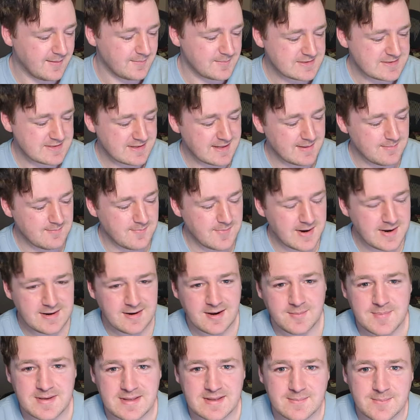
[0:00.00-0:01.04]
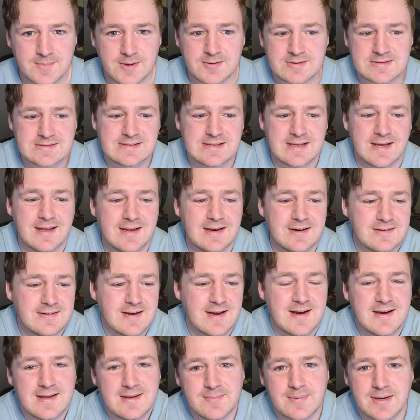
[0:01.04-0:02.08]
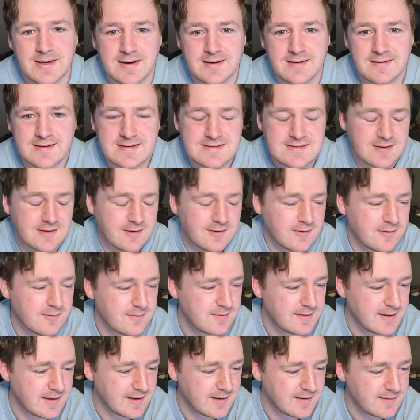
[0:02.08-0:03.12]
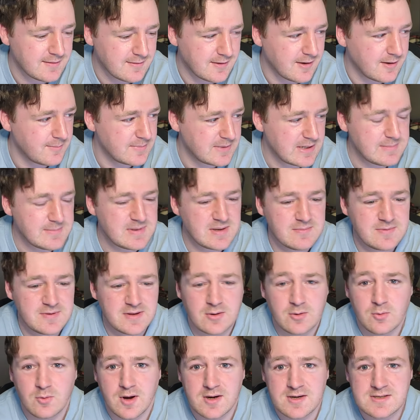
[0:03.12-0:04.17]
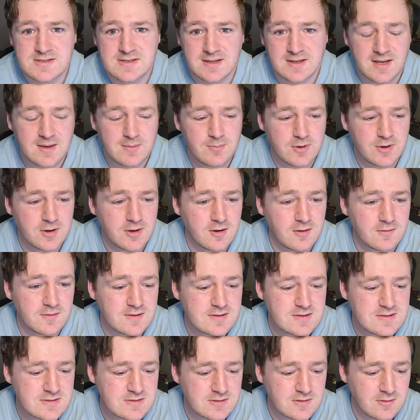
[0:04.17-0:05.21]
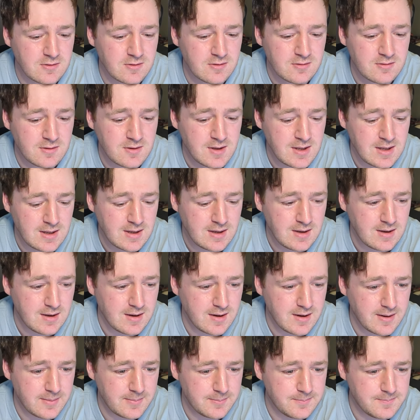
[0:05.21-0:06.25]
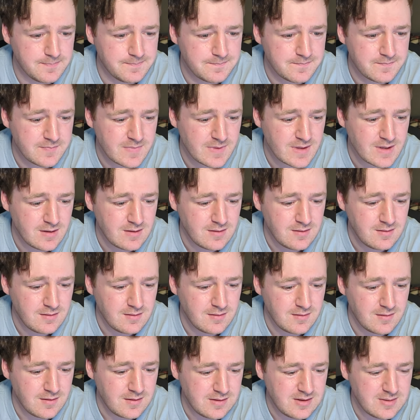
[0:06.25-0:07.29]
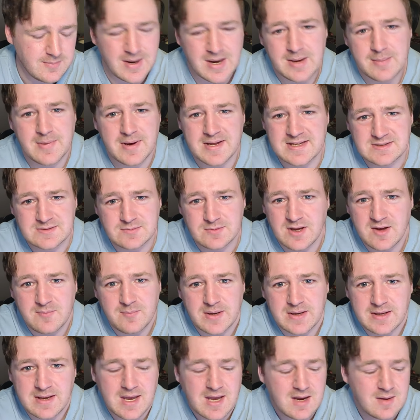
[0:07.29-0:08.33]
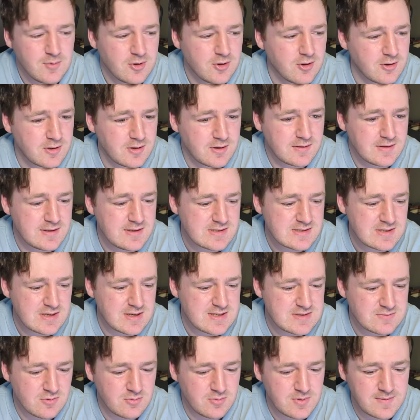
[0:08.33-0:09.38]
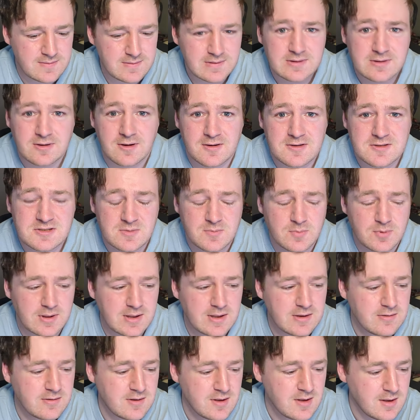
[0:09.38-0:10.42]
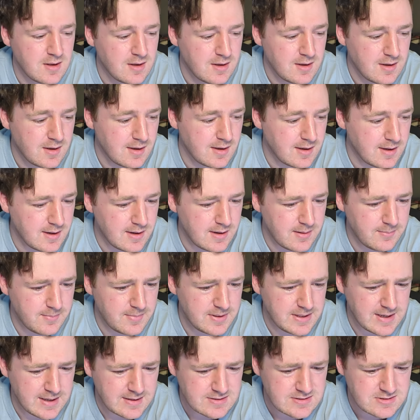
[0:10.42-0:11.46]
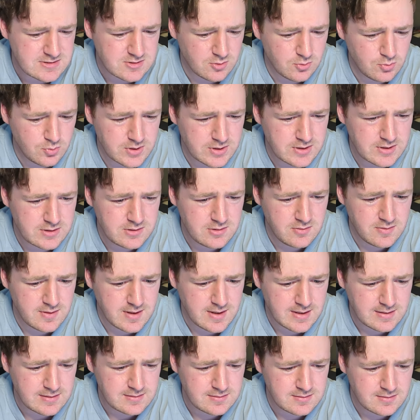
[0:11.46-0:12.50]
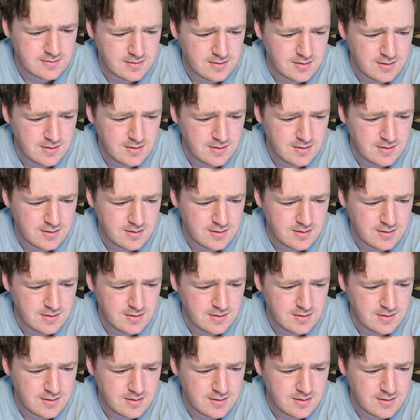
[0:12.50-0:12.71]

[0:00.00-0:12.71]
so that might not be the most entertaining, but at least I'm definitely gonna watch the game regardless, so I might as well have my camera on at least. I just won't be able to talk super loud, but yeah, so we're gonna do that.